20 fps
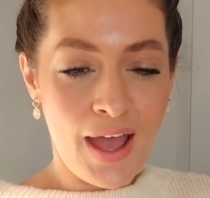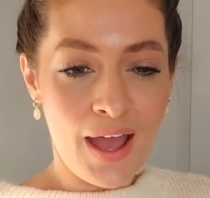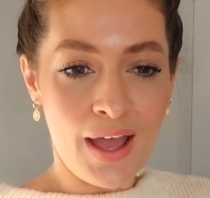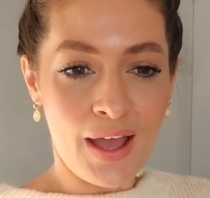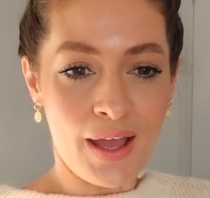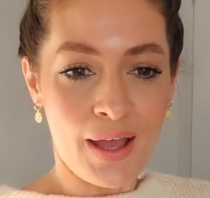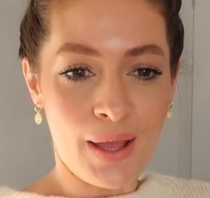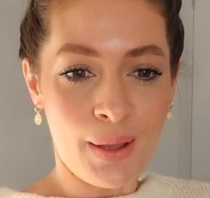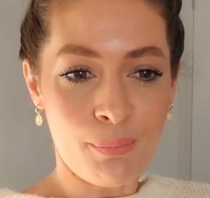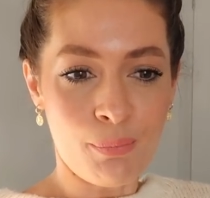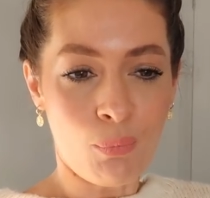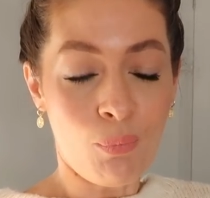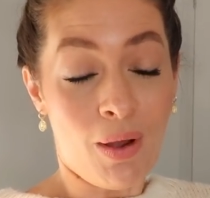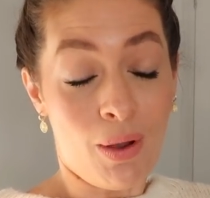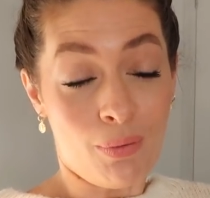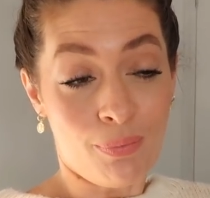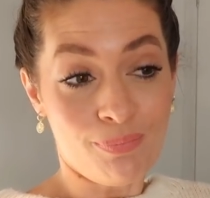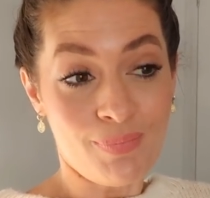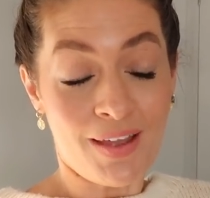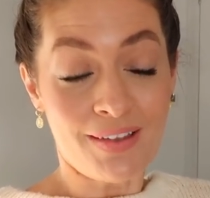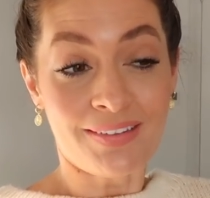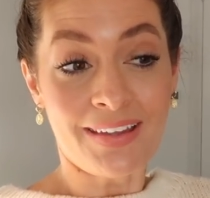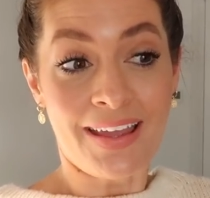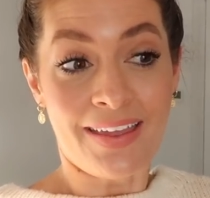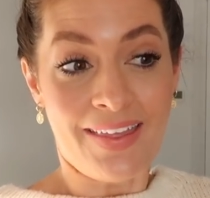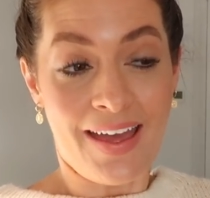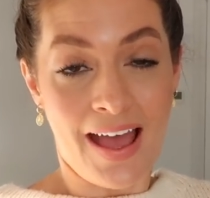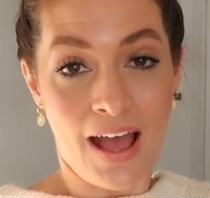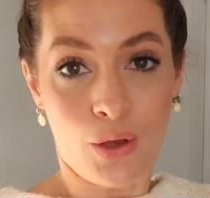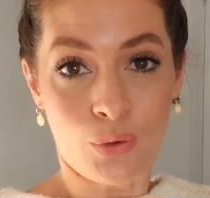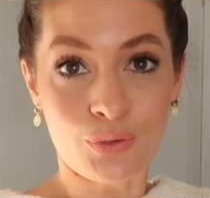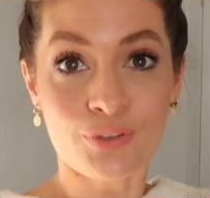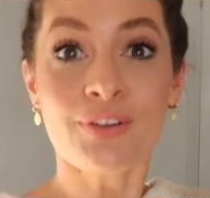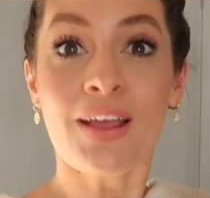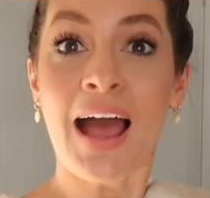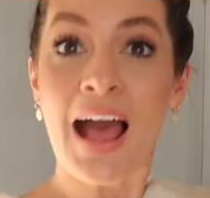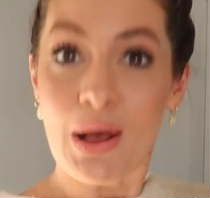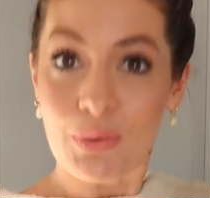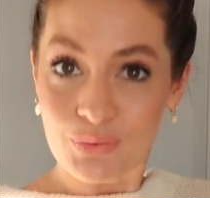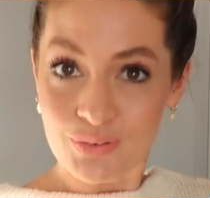Um, well, I say at the house,
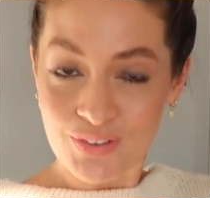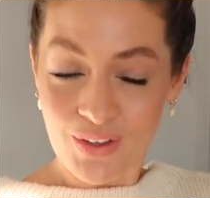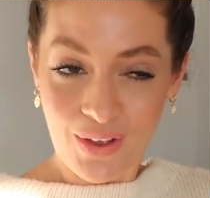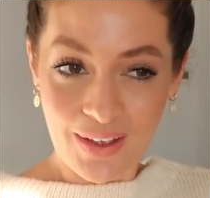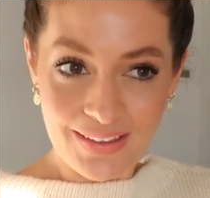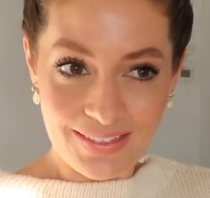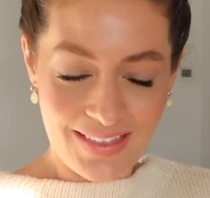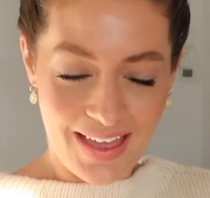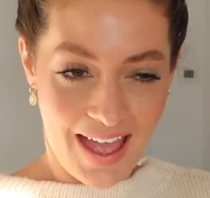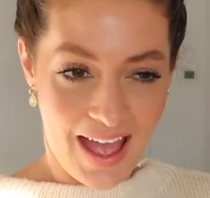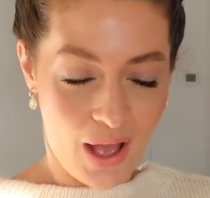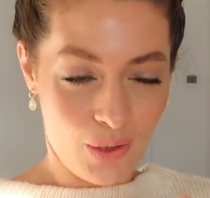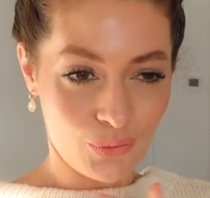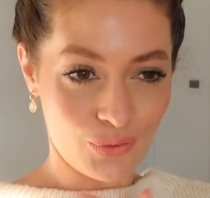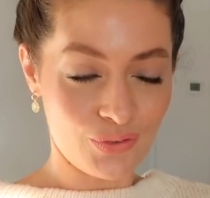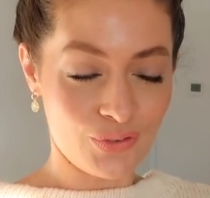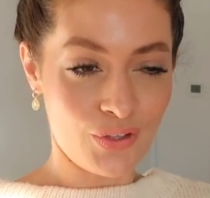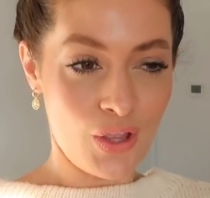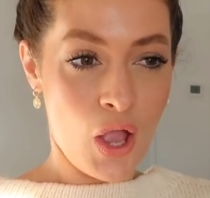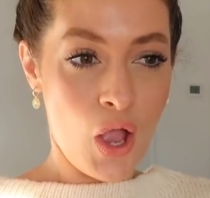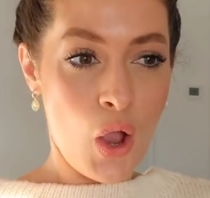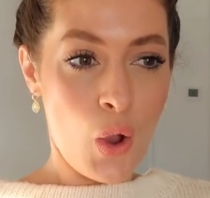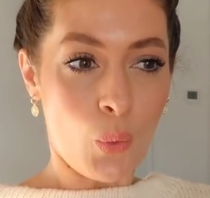outside the house.